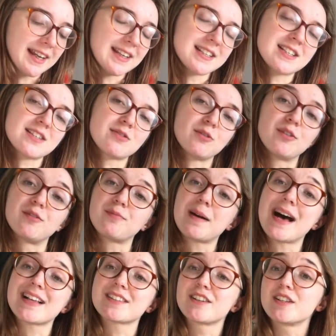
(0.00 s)
into sort of
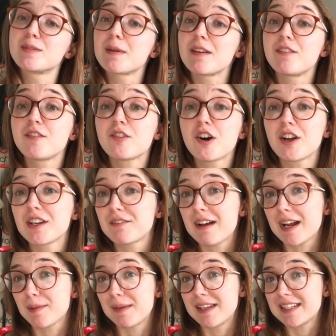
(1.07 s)
patterns, but if you've got any
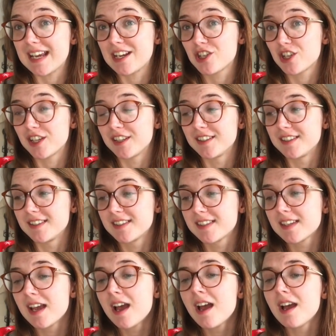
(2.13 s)

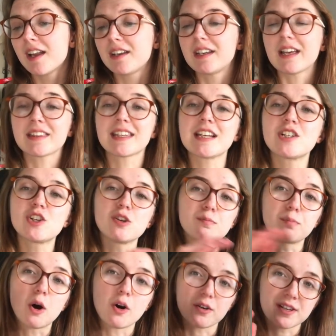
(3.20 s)
recommendations, nothing too
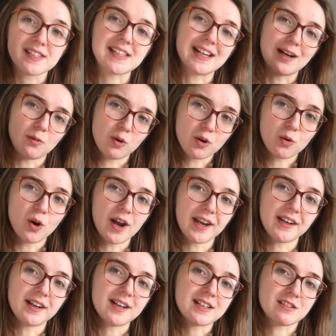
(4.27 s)
boxy, I want quite
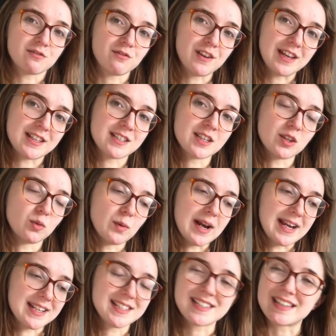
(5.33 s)
a nice fit to the
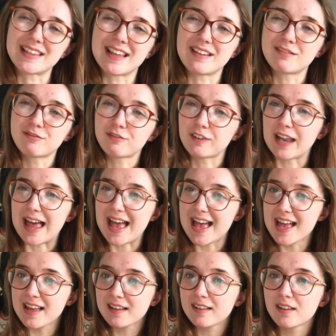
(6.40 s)
waist and then
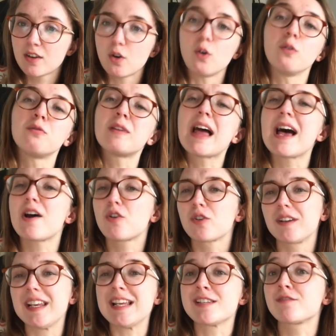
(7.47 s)
flare, or flare
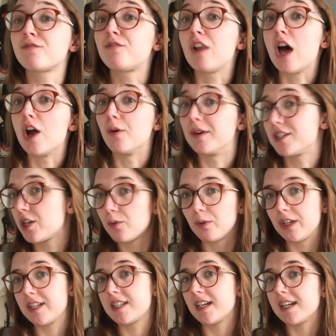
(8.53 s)
or at least flow, I don't
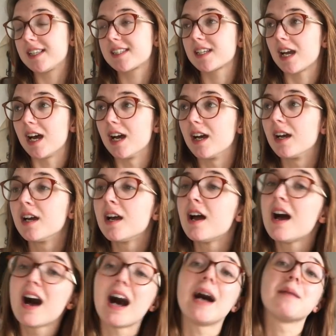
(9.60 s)
want a tight skirt.
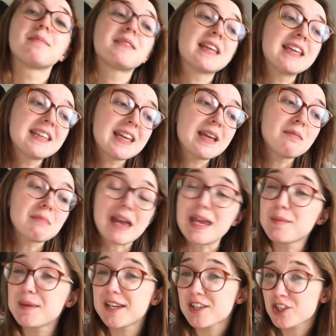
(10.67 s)
I'm thinking
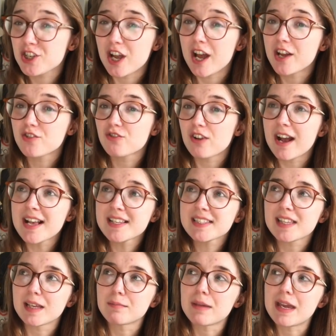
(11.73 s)
maybe a shirt dress,
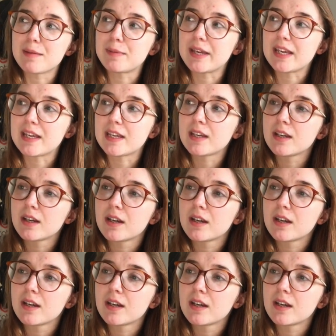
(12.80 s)
like maybe